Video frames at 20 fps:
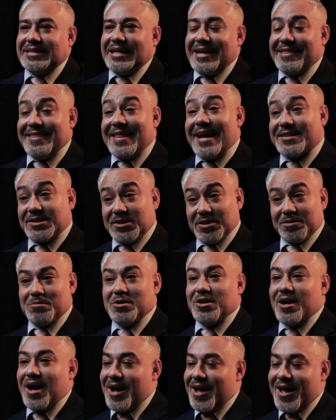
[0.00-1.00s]
And that took
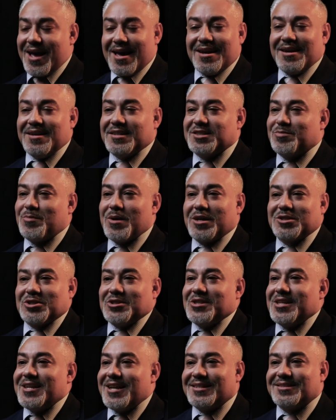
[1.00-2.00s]
me to, I had an
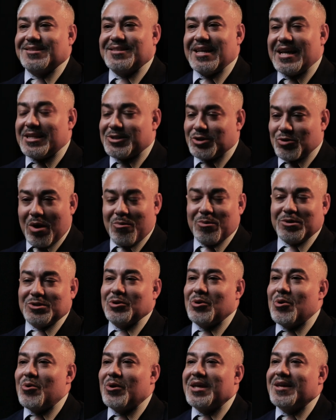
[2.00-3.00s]
inspection the next day, so I went
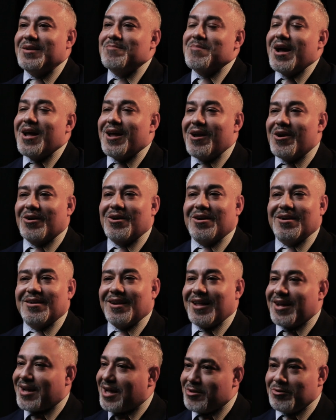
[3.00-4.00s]
to go get my
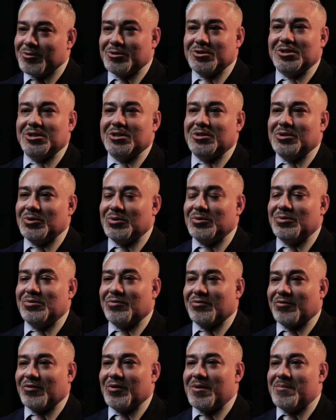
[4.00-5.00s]
haircut like I usually do
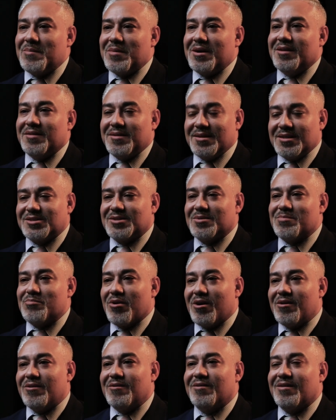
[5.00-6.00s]
from this
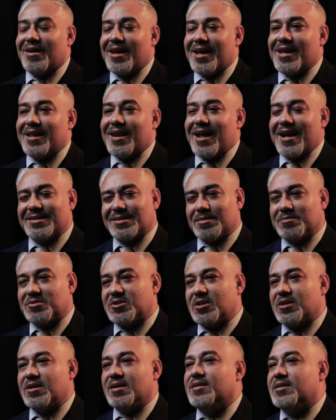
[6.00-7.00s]
brother. And as I'm
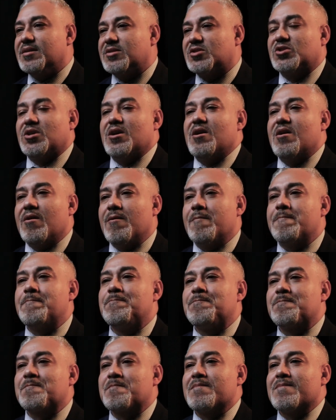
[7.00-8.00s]
sitting in this chair,
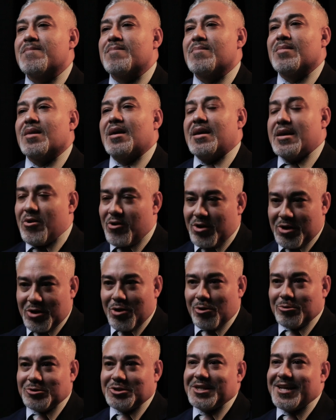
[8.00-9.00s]
here he
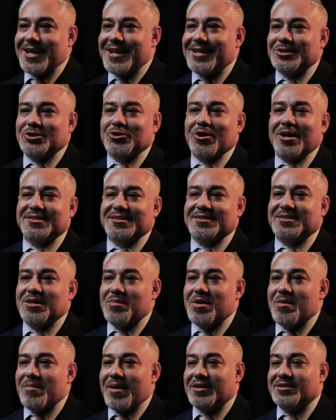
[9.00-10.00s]
goes again, tries to tell
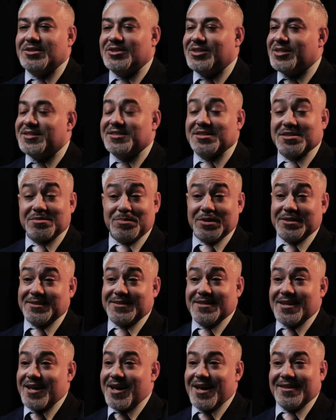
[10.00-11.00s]
me about Jesus. But
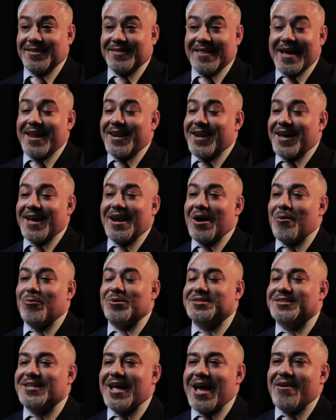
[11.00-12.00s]
tonight, that night, I
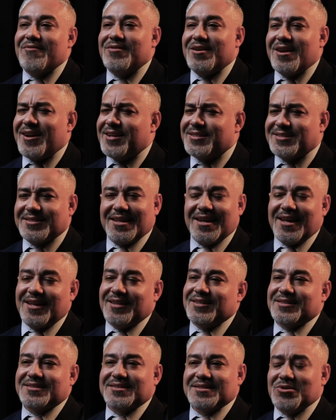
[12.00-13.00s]
wasn't having it. I said, hey,
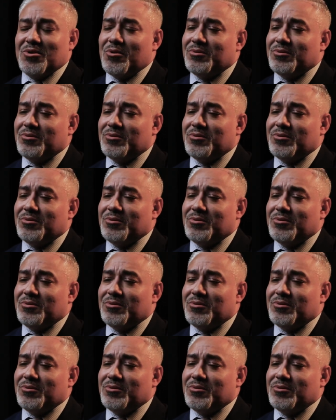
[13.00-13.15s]
listen,